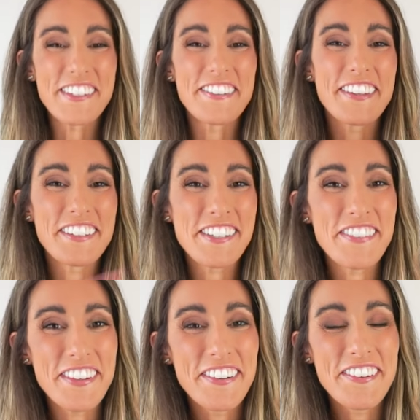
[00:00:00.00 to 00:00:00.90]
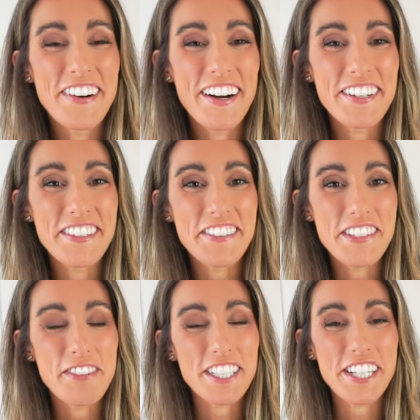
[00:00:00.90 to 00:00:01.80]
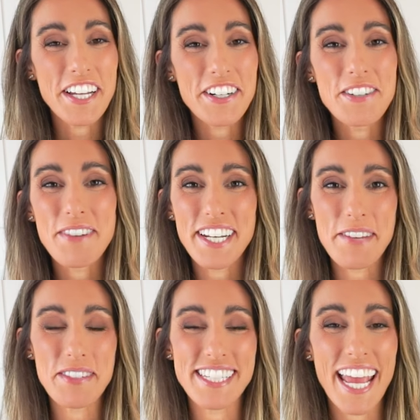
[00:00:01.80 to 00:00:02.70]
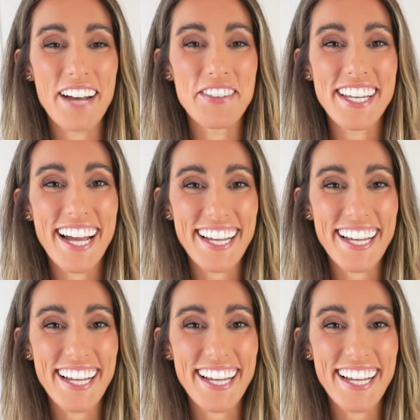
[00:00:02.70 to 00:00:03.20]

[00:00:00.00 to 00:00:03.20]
to those of you who are new to my channel. My name is Abby. I